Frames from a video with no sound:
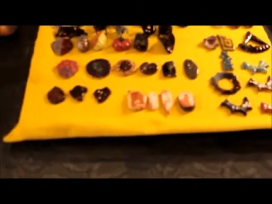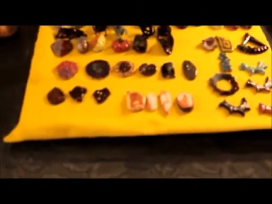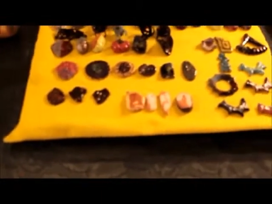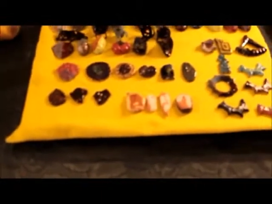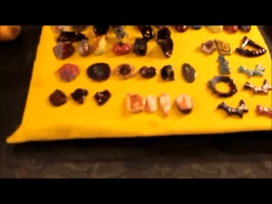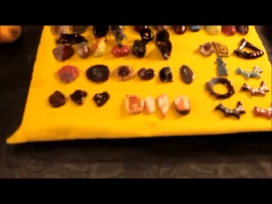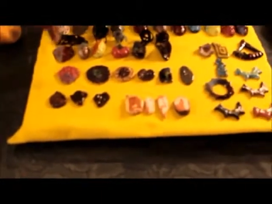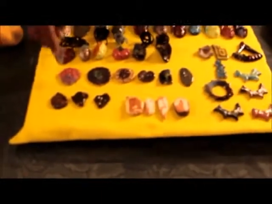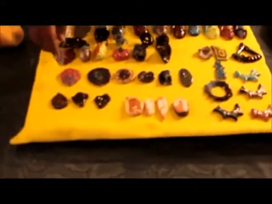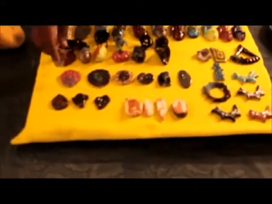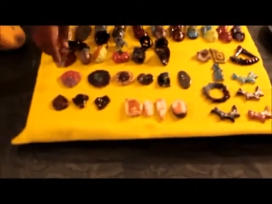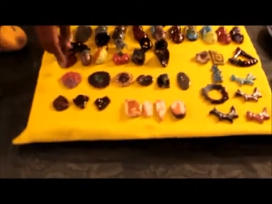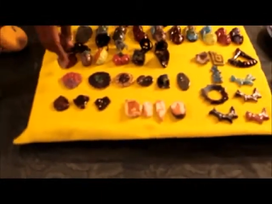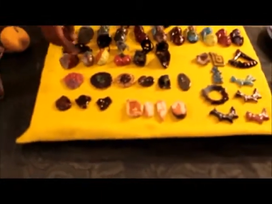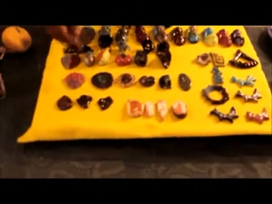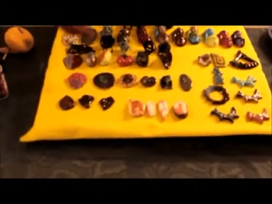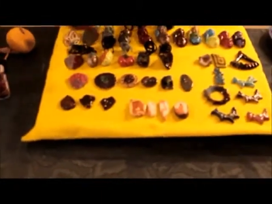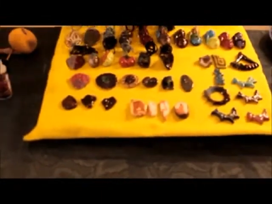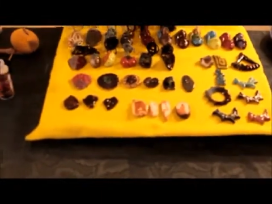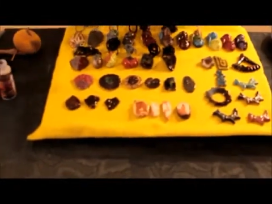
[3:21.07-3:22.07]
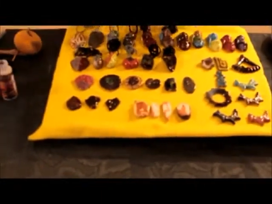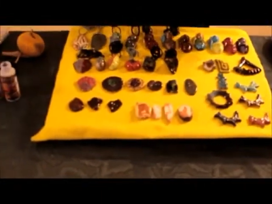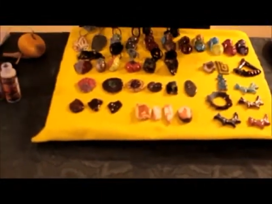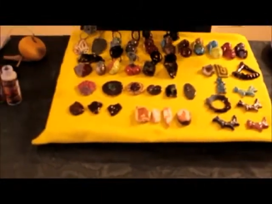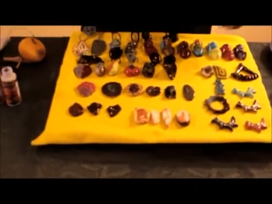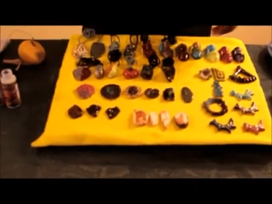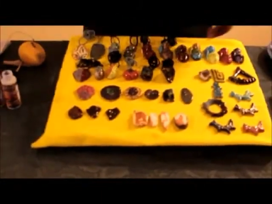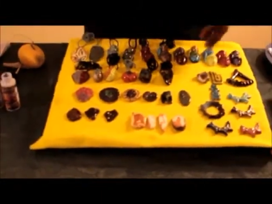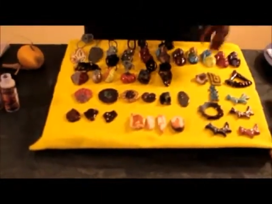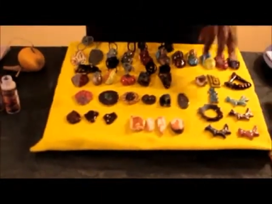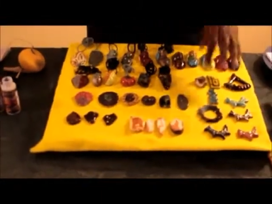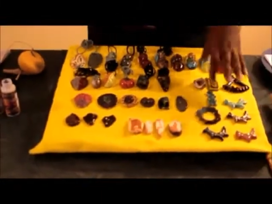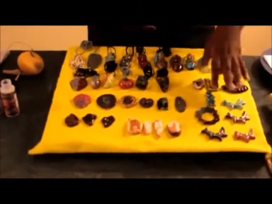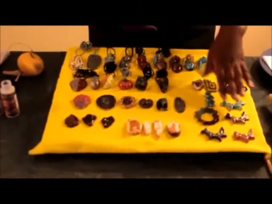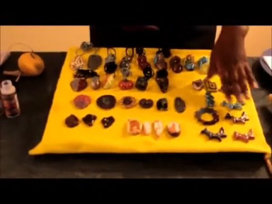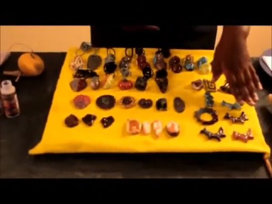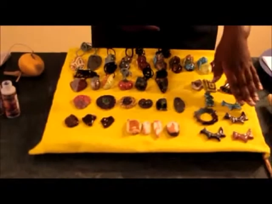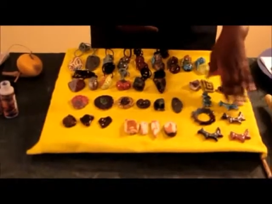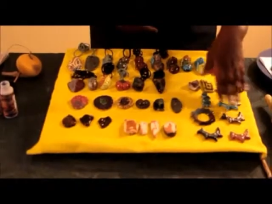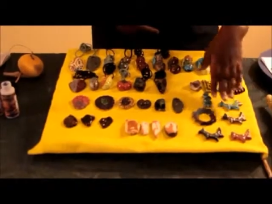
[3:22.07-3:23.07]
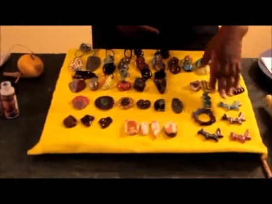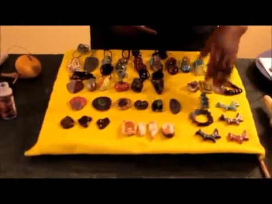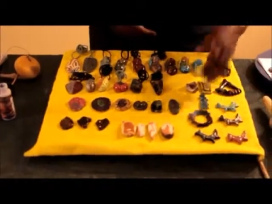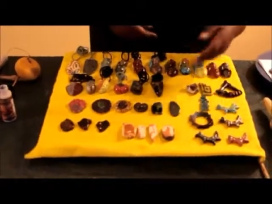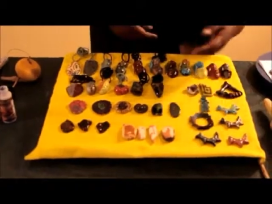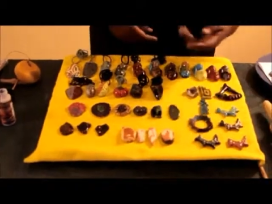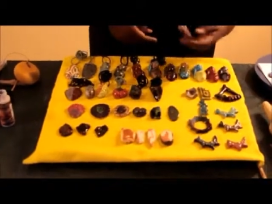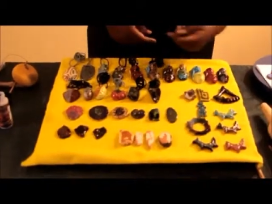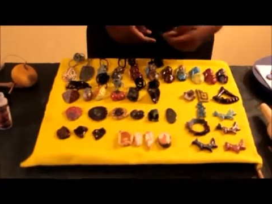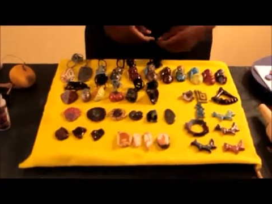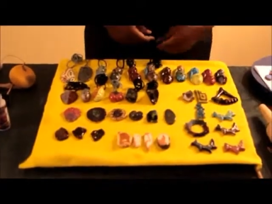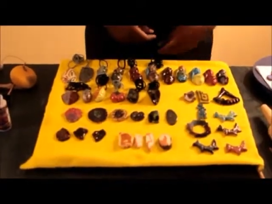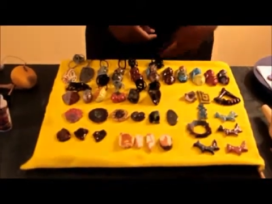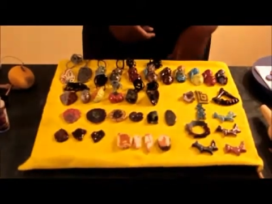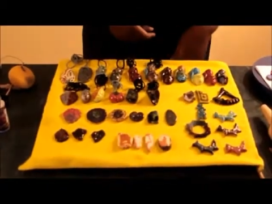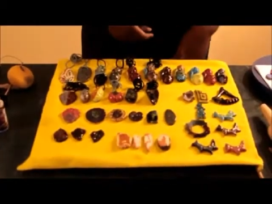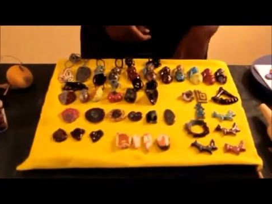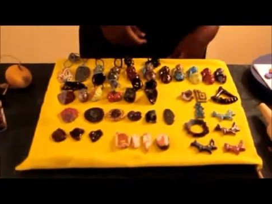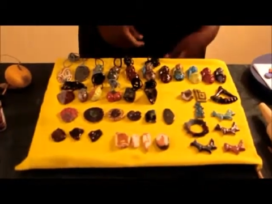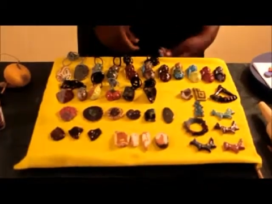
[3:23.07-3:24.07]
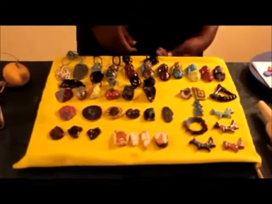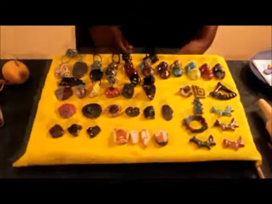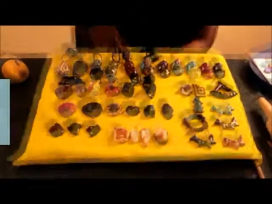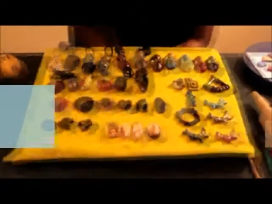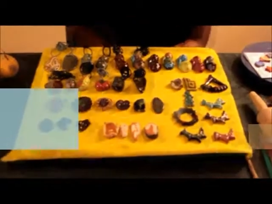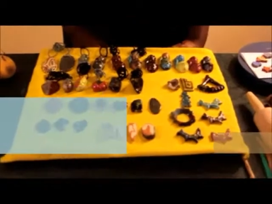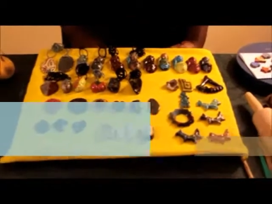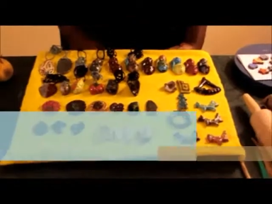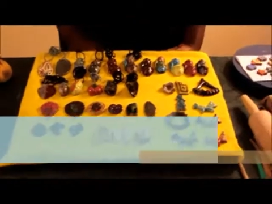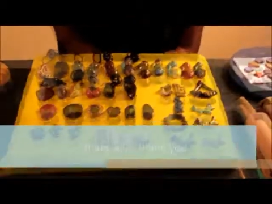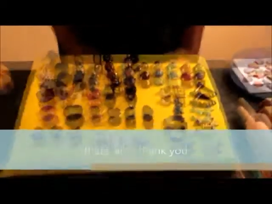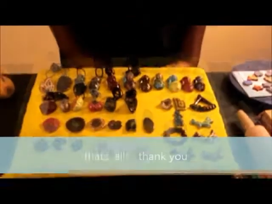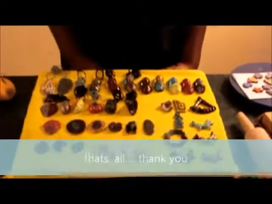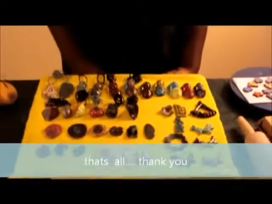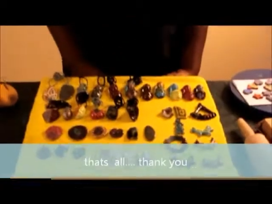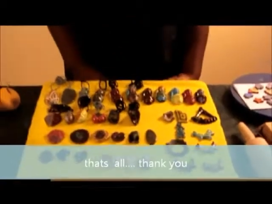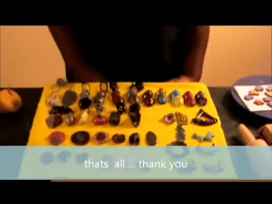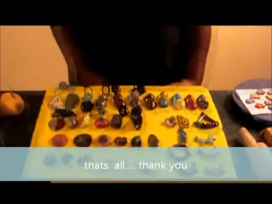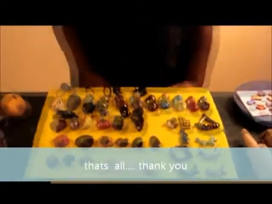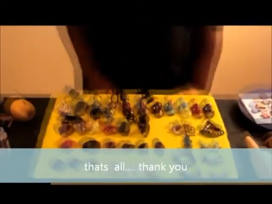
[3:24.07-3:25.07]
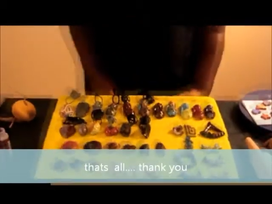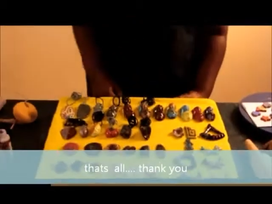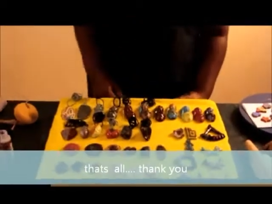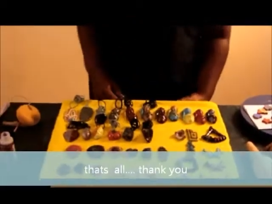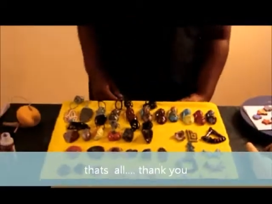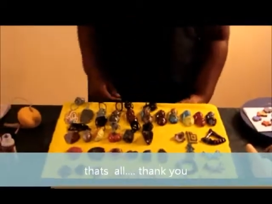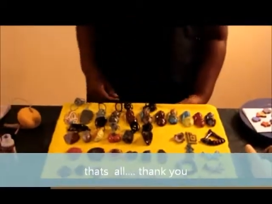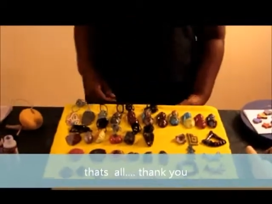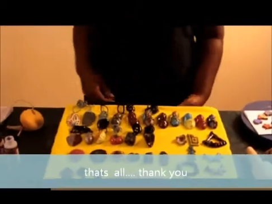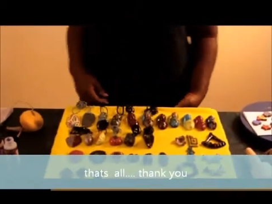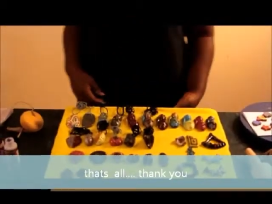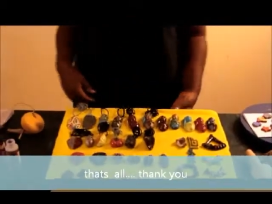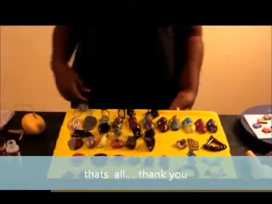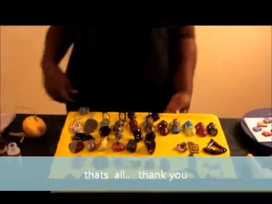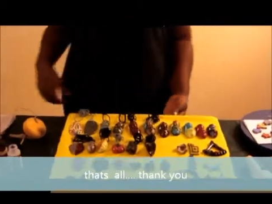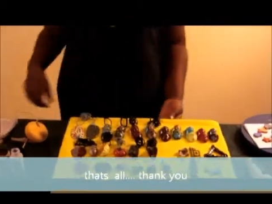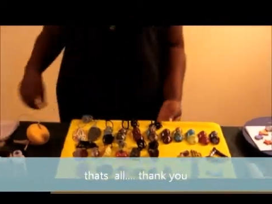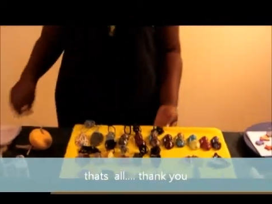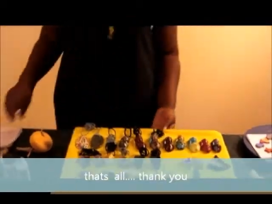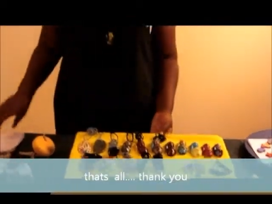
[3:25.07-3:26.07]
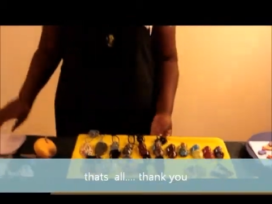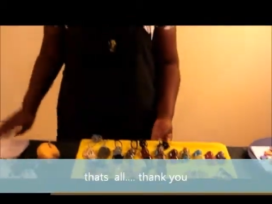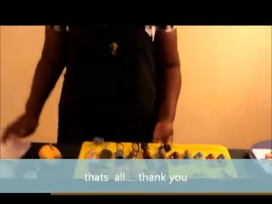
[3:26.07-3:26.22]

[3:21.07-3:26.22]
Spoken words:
(no speaker visible)